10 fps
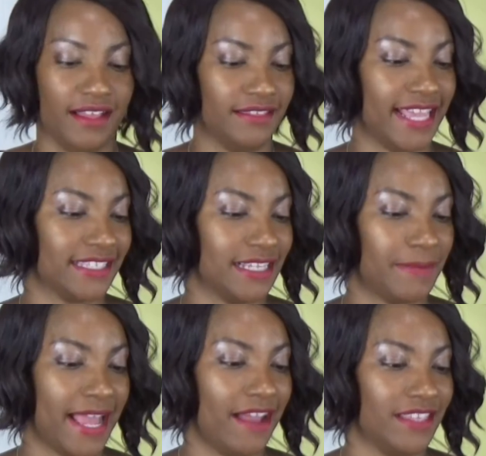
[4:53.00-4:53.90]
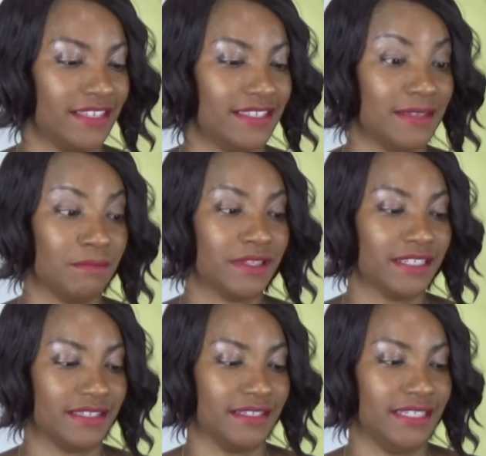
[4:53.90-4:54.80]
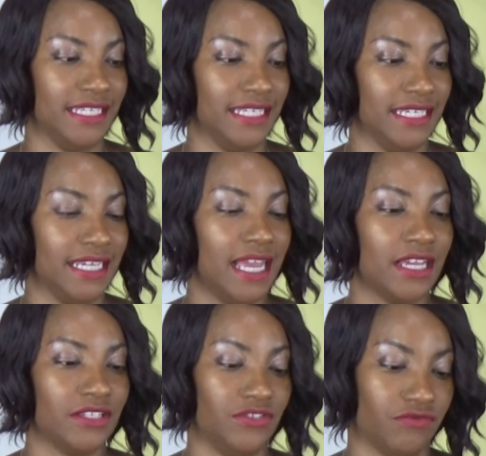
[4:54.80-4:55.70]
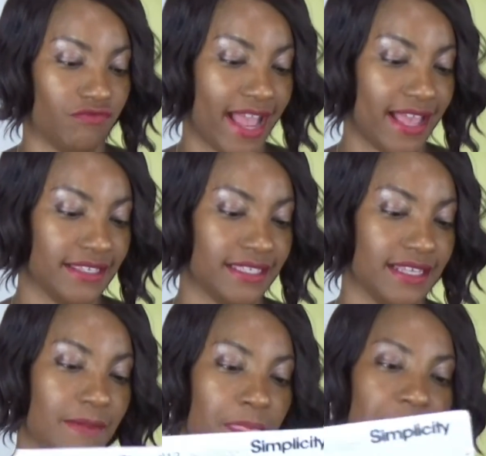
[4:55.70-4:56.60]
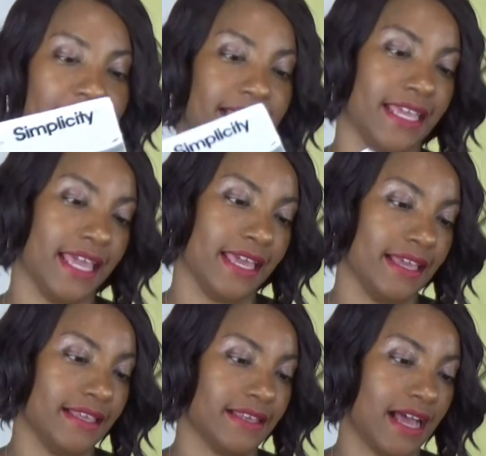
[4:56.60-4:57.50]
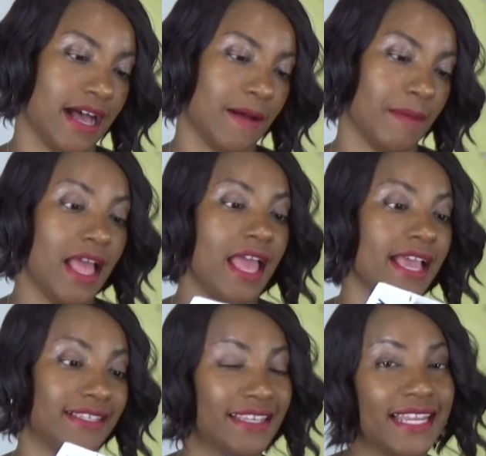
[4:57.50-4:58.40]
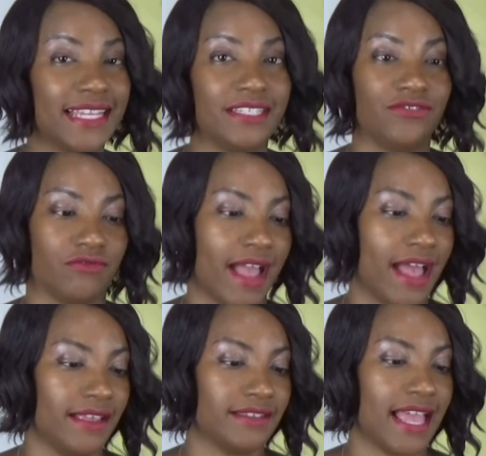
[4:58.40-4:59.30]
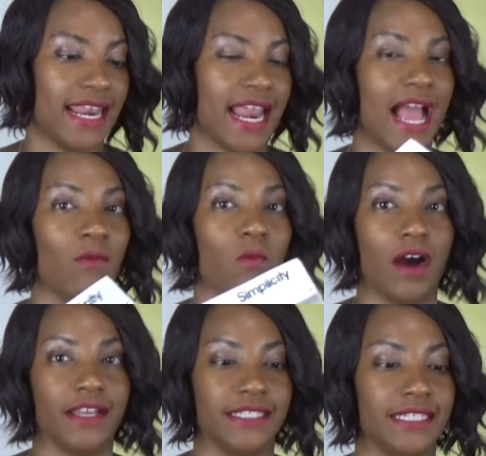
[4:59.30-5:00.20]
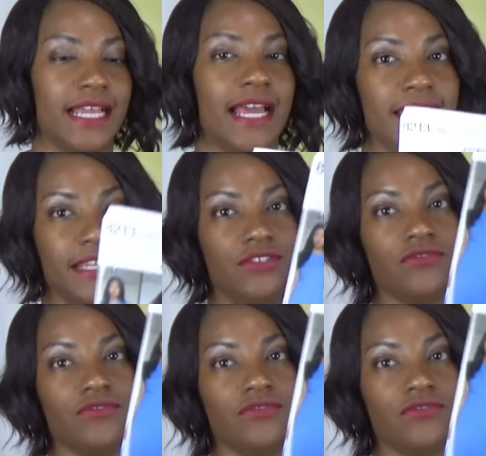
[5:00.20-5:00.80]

Next up I have this Simplicity dress. It is, um, it's a knit dress and I wanted a knit